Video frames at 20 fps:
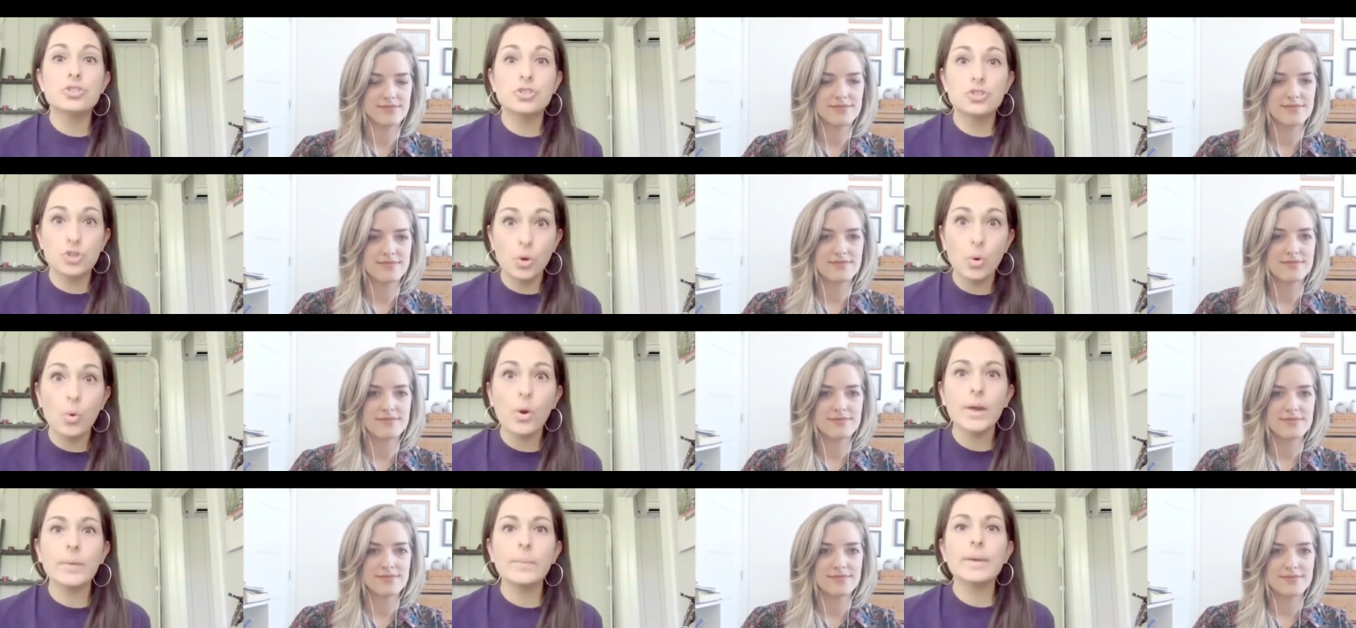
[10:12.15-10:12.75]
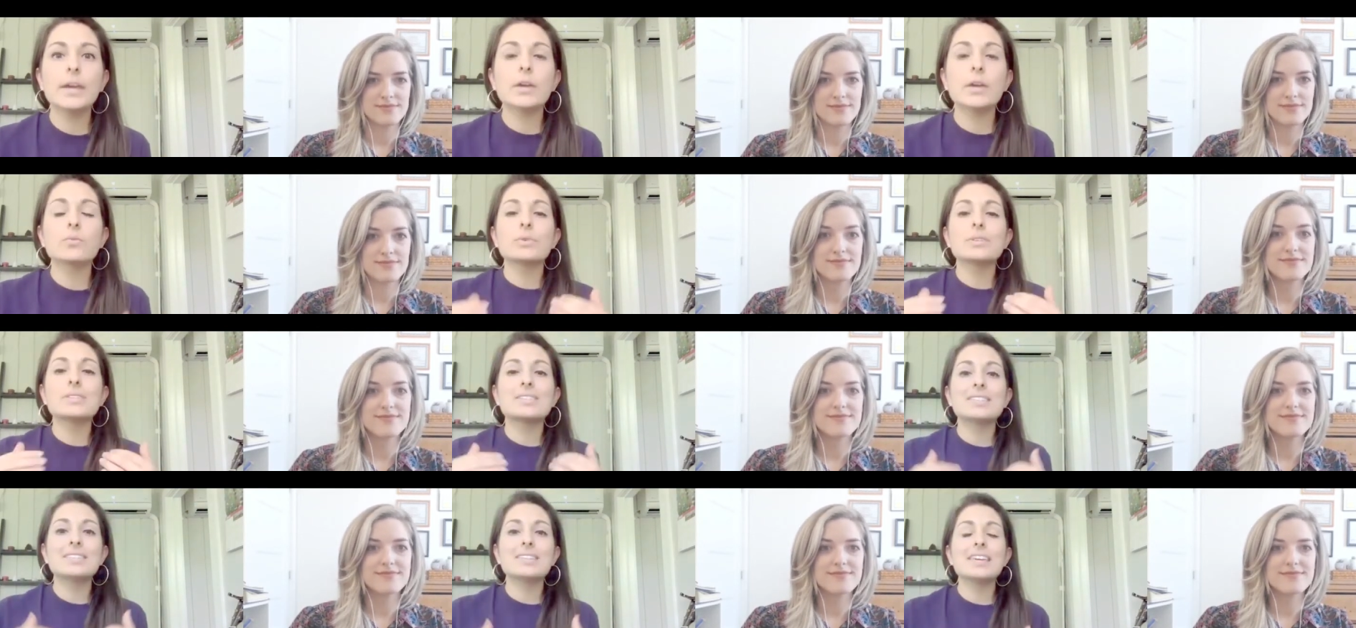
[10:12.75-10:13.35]
Speaker 1: joy we can
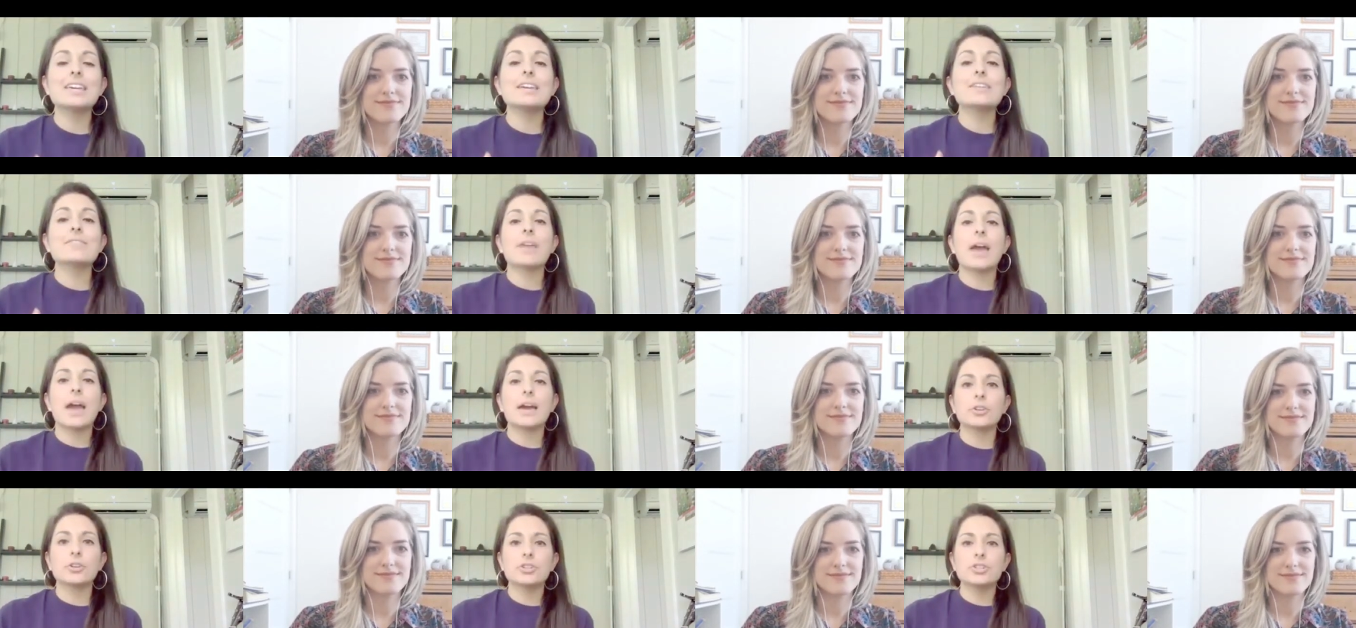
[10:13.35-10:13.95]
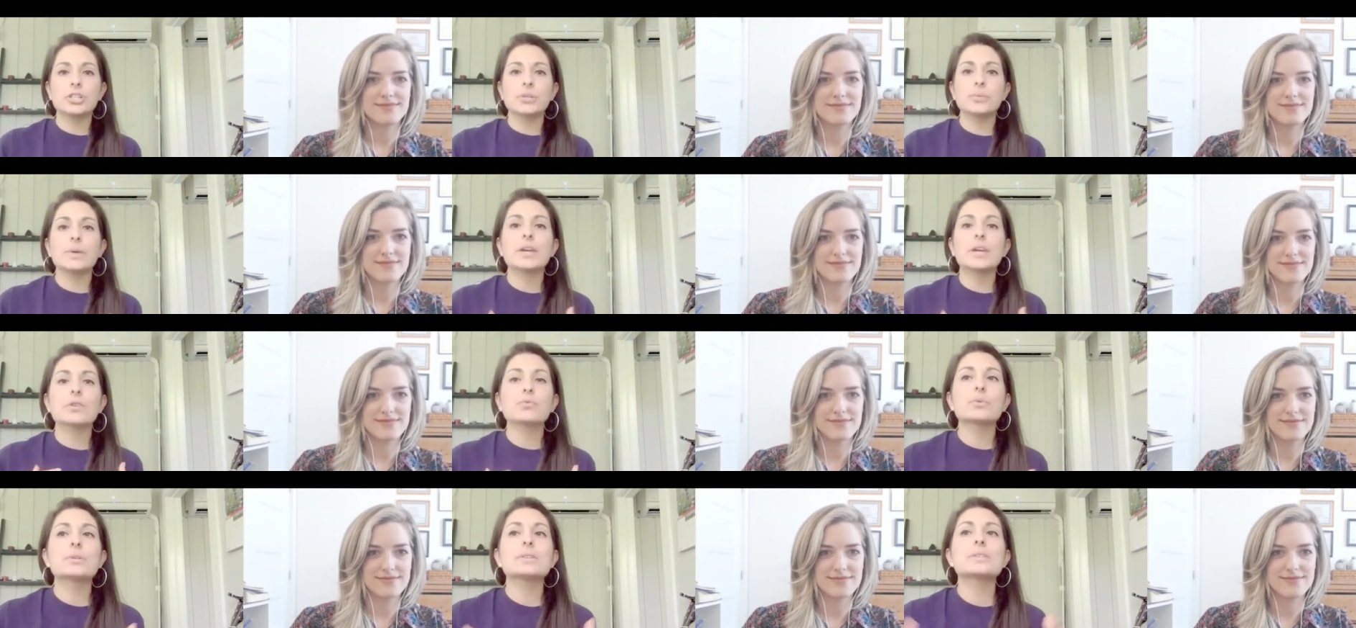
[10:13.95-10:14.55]
receive mm. energy we
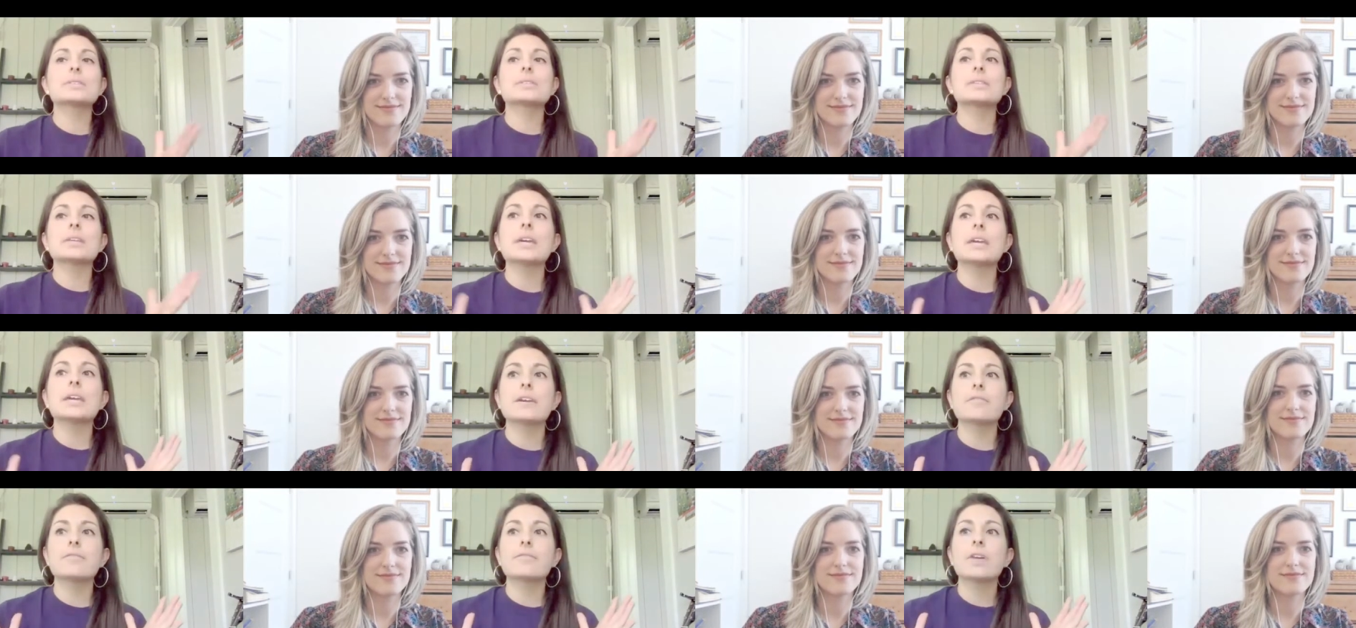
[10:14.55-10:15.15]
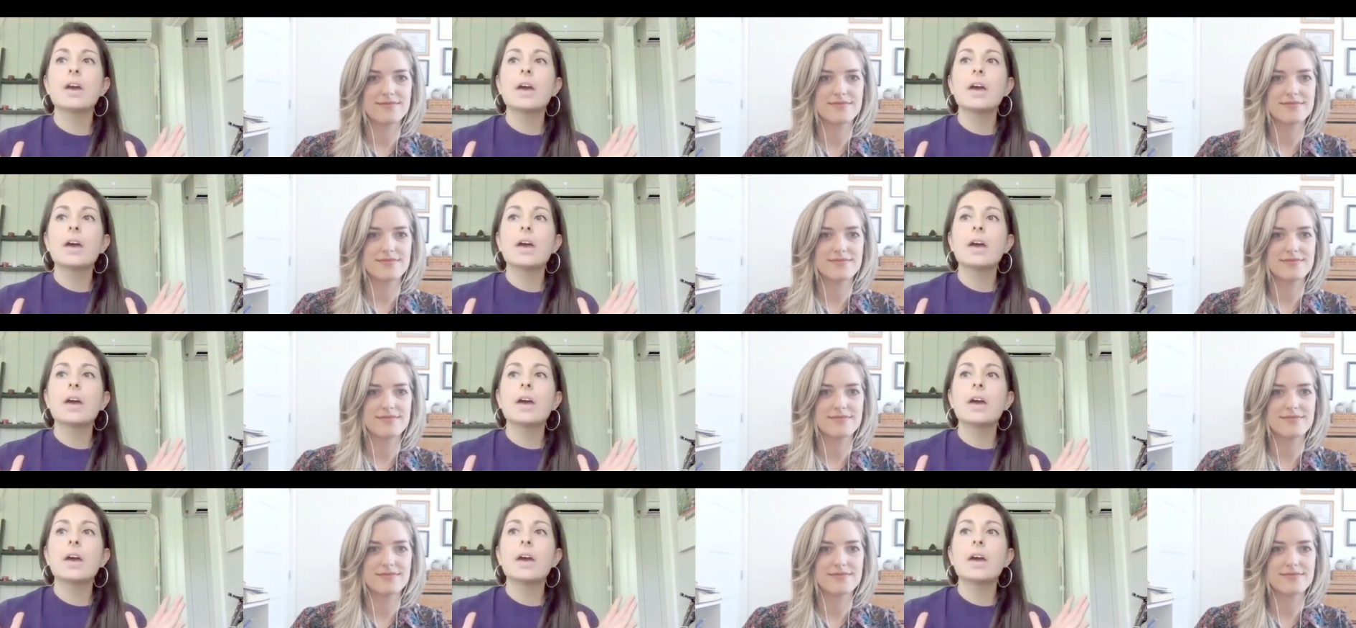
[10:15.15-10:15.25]
can receive